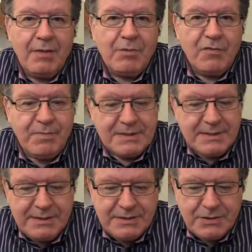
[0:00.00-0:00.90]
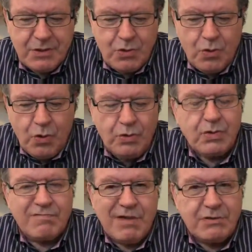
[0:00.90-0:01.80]
of business called
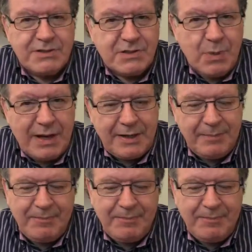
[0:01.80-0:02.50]
Rosenzweig,